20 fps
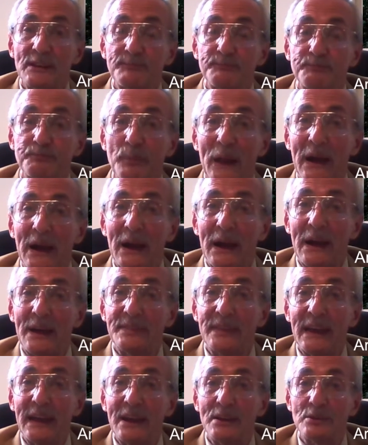and
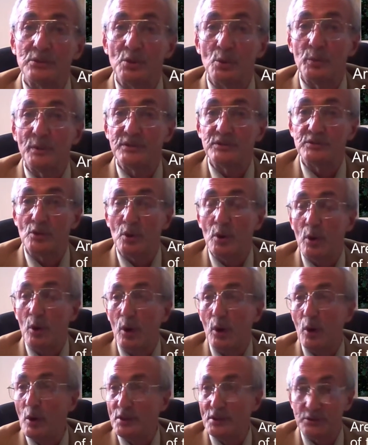they had to withdraw
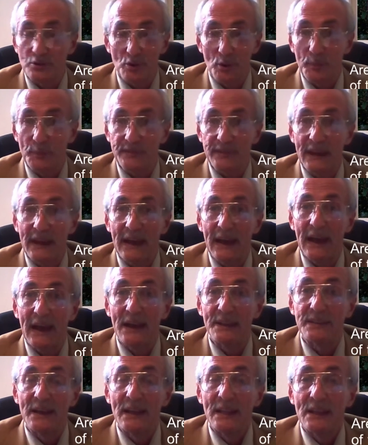all the troops they
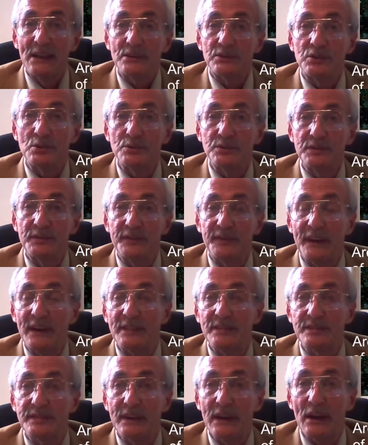had to
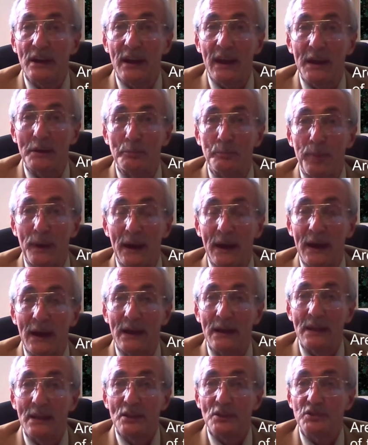defend their empire,
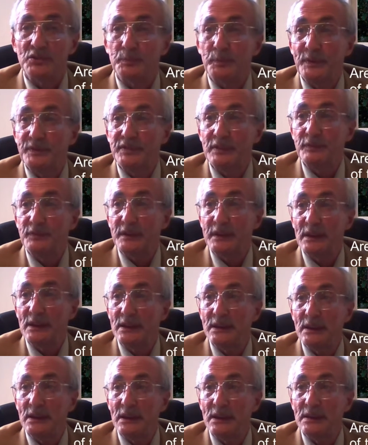
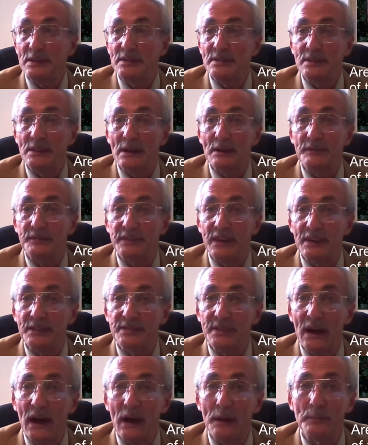specifically in
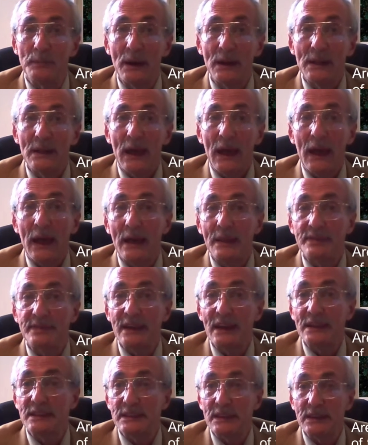Vietnam and
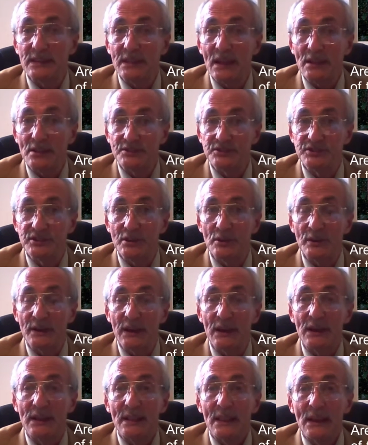then in
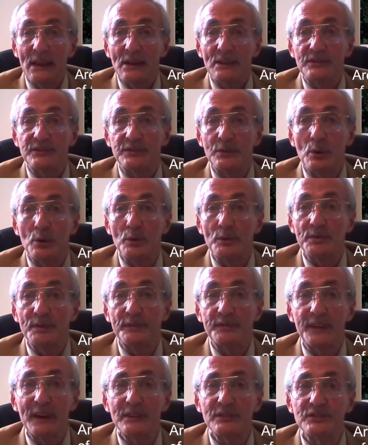Algeria. So the
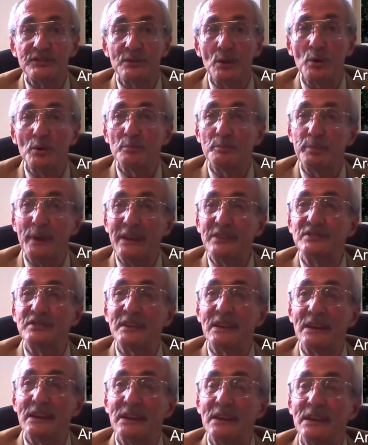French zone
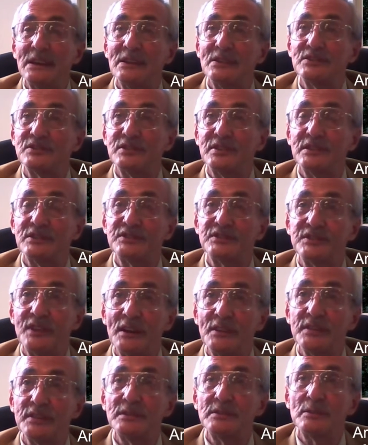basically is the
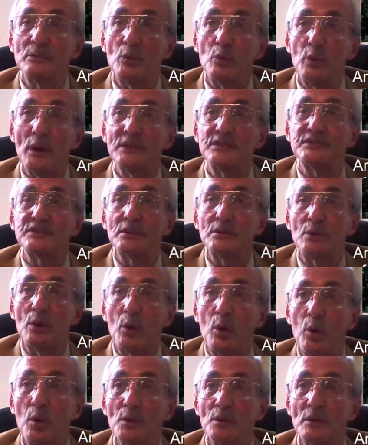southern western
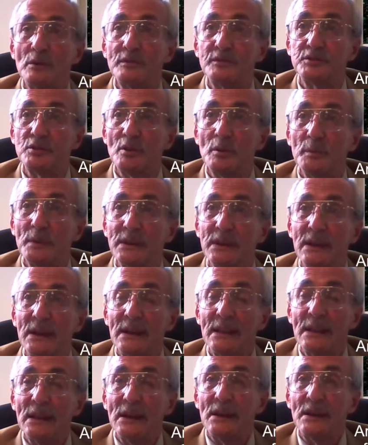corner of Germany.
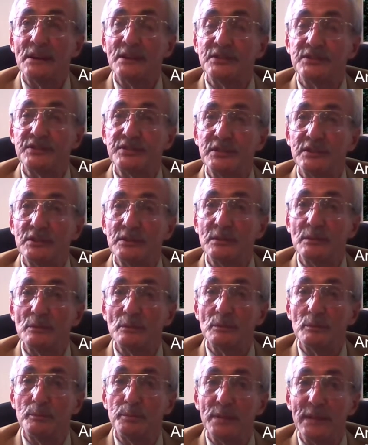It's the
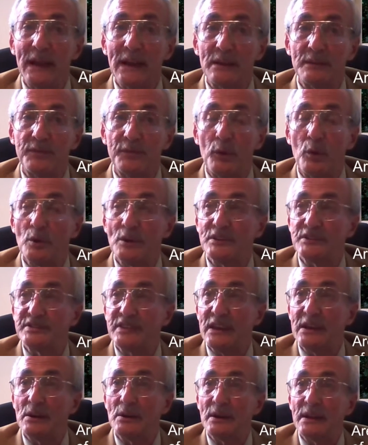Black Forest
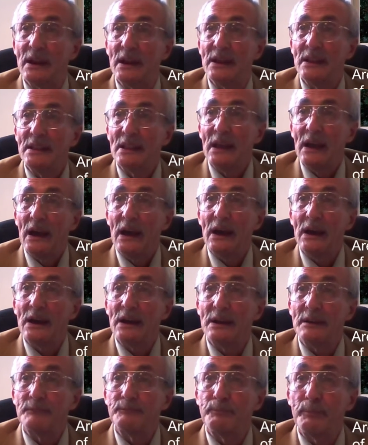area.
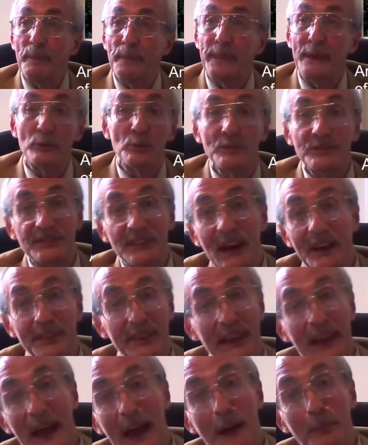There was nothing
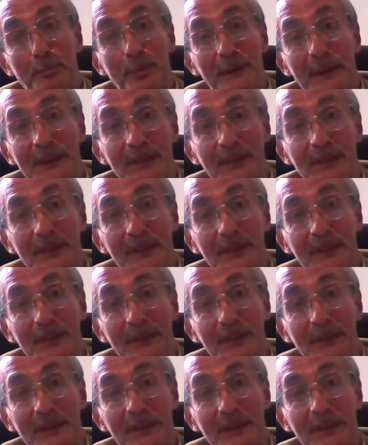happening there.